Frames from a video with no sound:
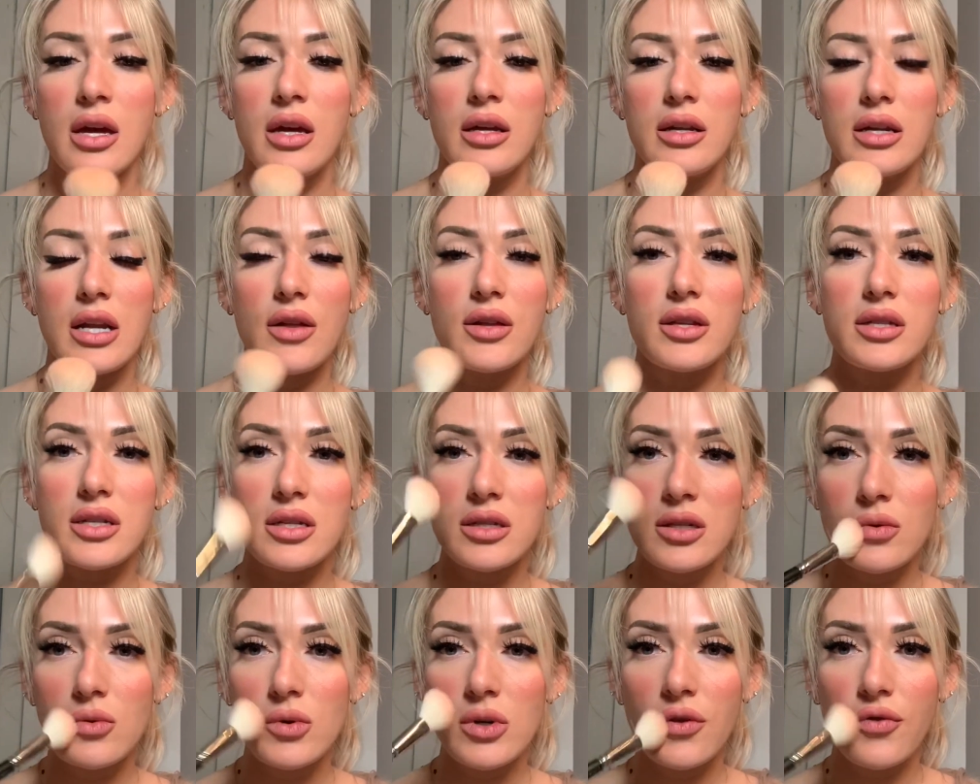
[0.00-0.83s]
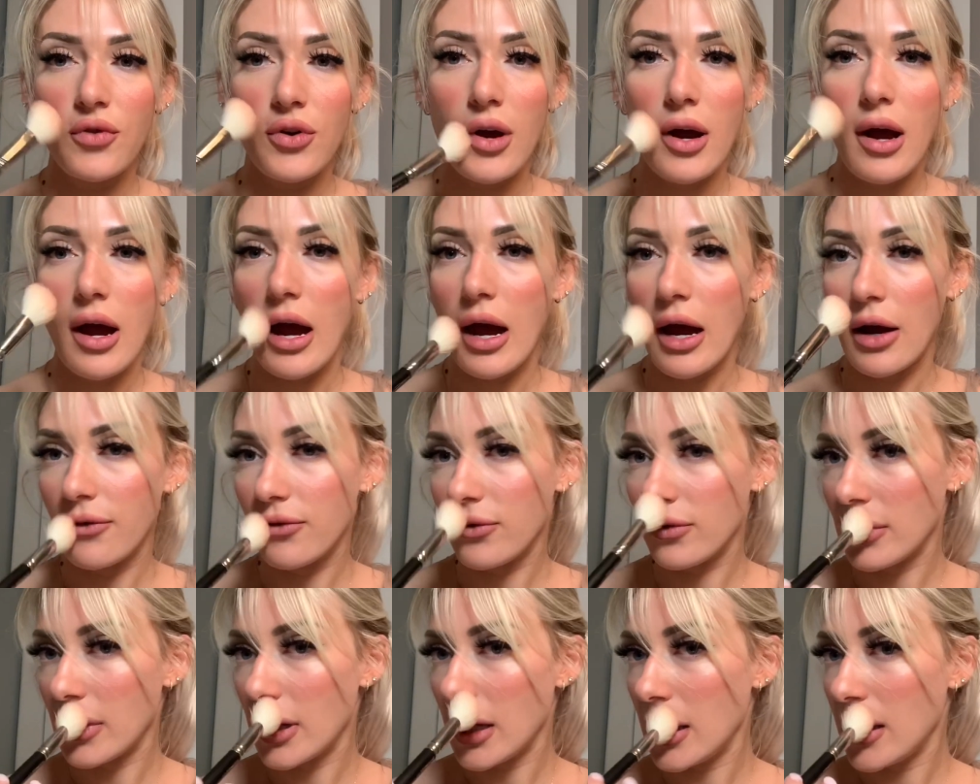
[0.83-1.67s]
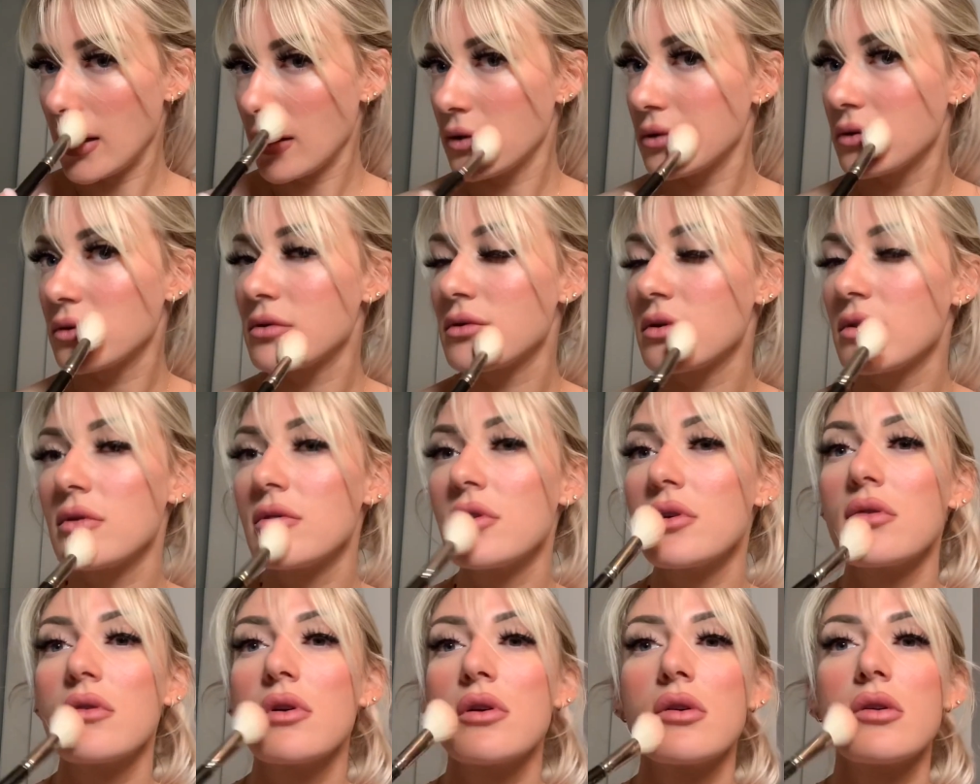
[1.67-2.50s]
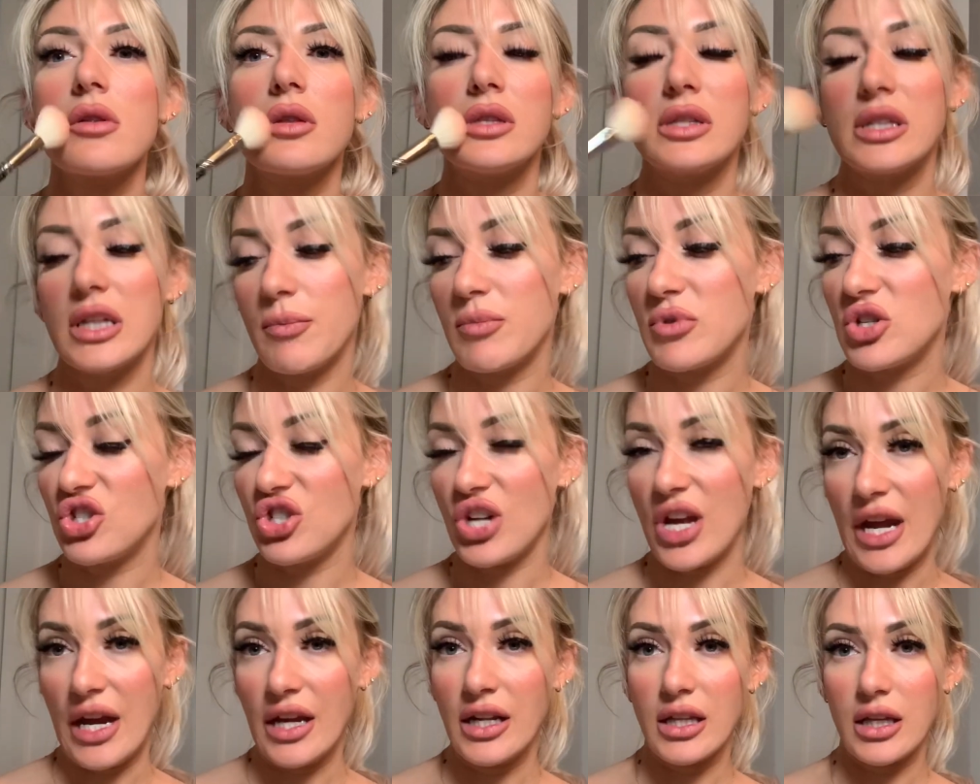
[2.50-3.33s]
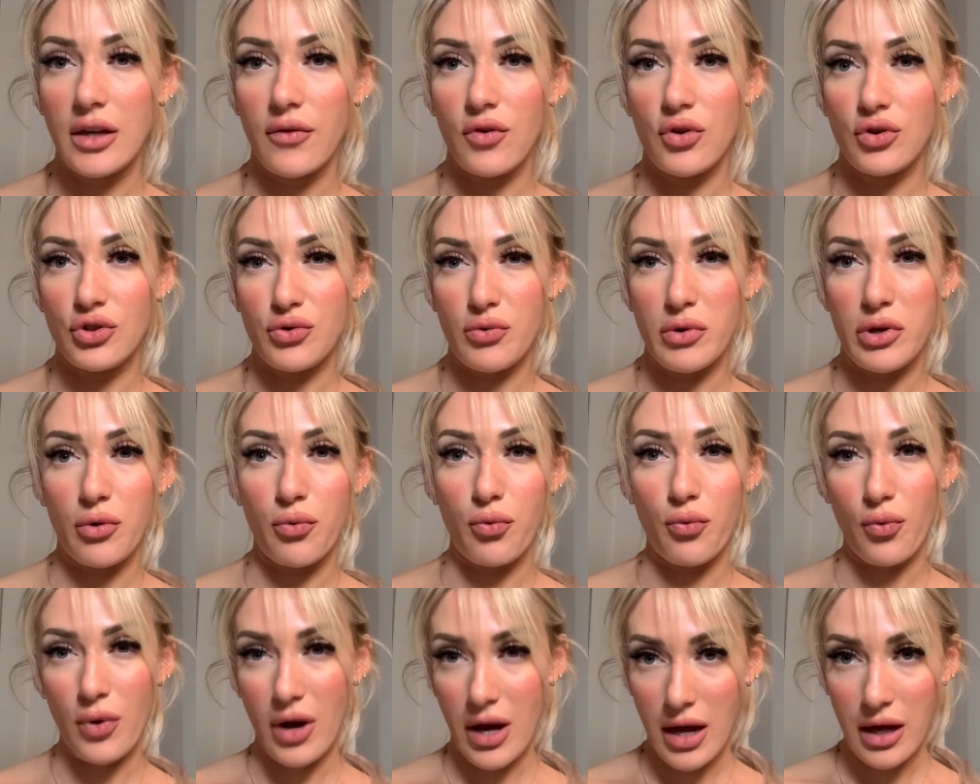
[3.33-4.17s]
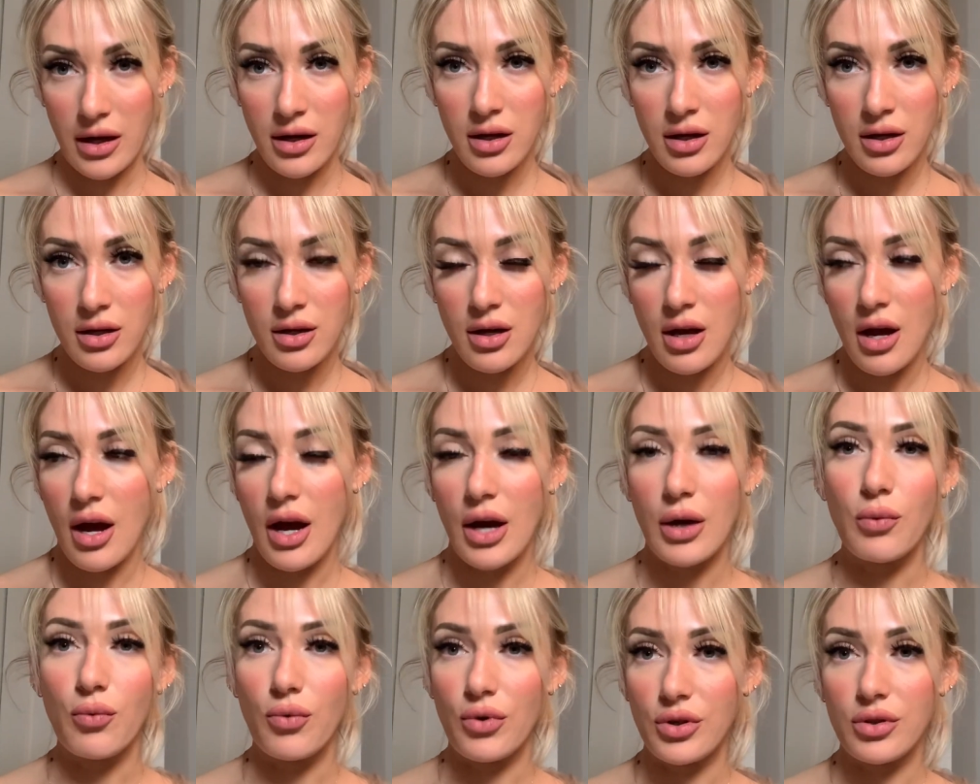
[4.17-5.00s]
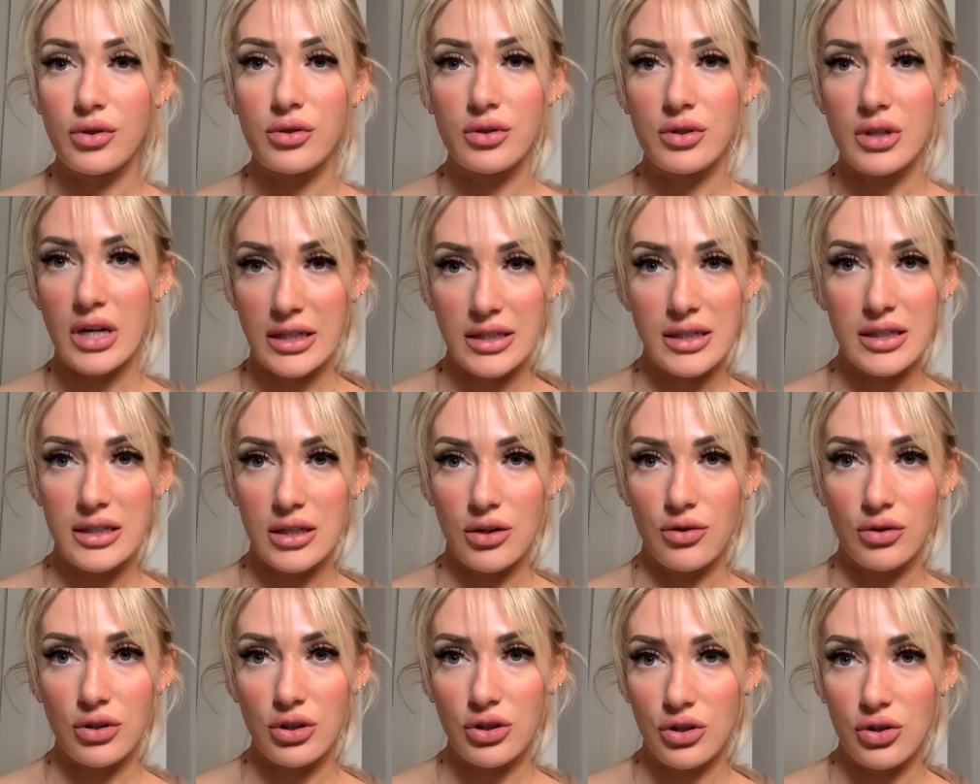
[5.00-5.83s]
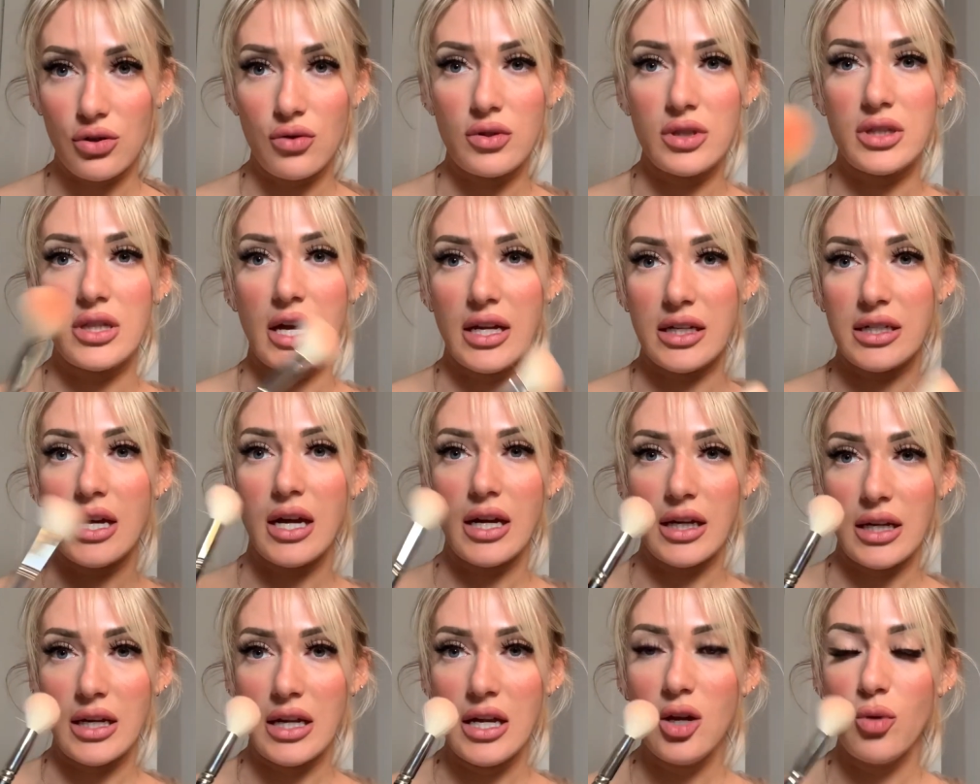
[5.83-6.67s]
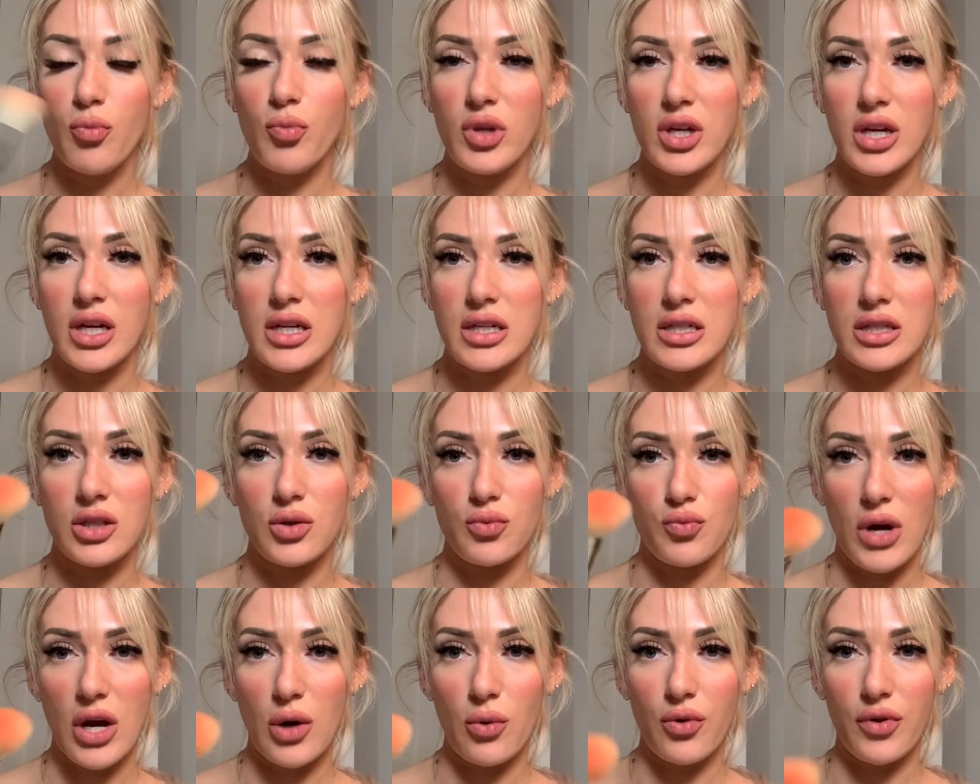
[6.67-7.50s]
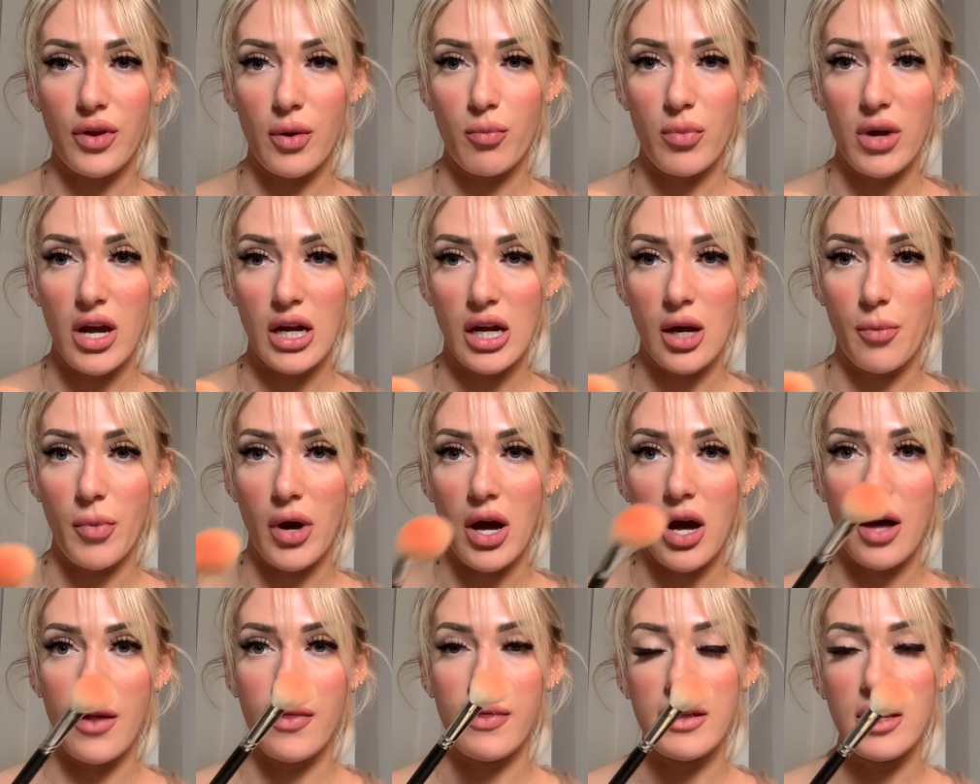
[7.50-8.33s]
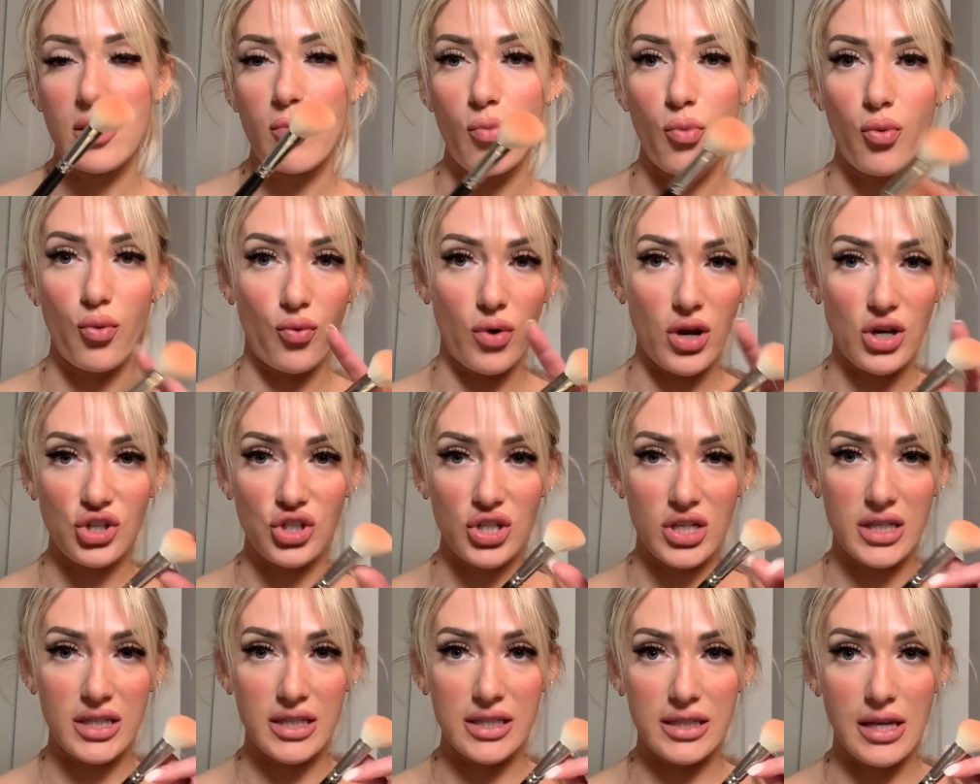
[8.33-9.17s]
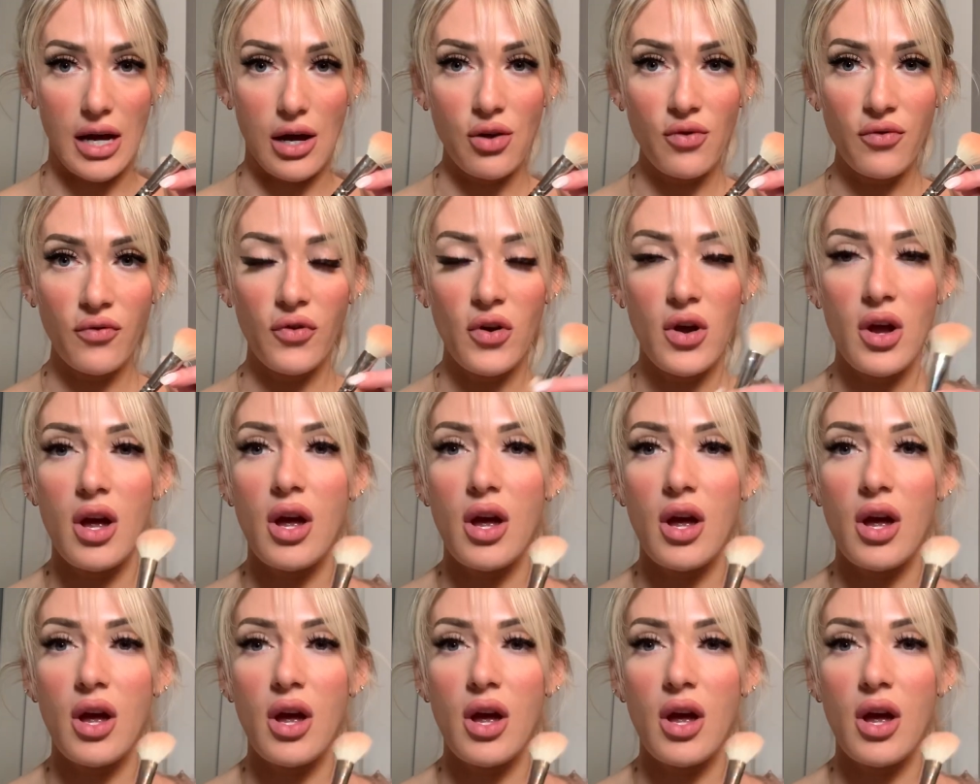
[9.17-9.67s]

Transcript: Now this doesn't work for every lip shade. Like if you're doing red, I wouldn't necessarily use that technique because the red will then pick up on the brush itself.